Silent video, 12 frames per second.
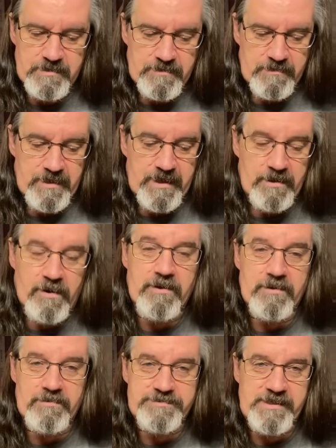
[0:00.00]
right?
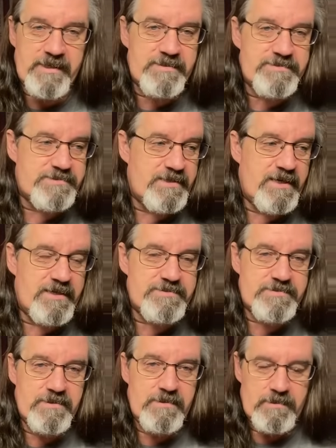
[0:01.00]
Article 10
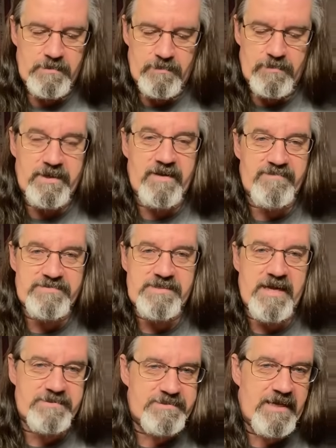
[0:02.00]
says, whatever's
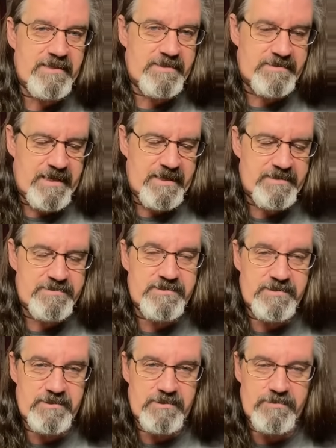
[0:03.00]
not delegated
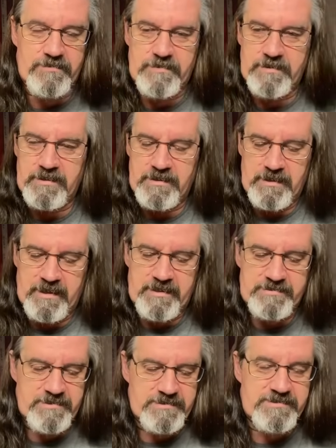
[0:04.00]
to you
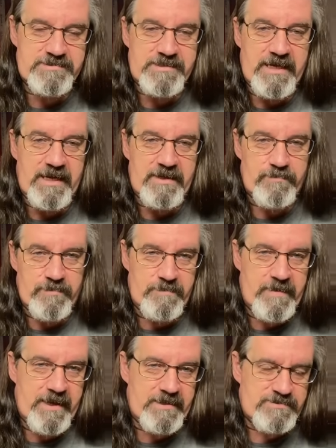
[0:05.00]
and to the state
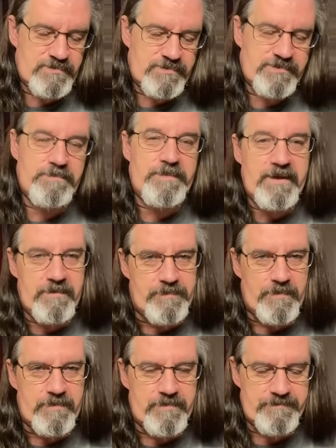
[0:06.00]
remains with the
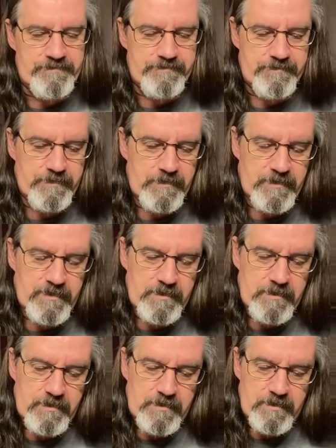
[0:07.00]
people.
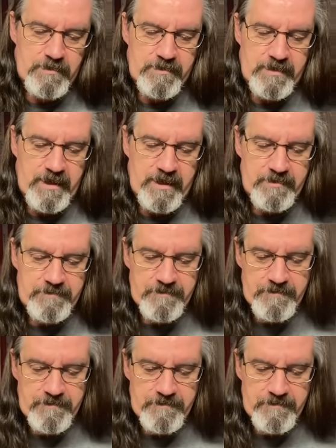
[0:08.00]
Okay?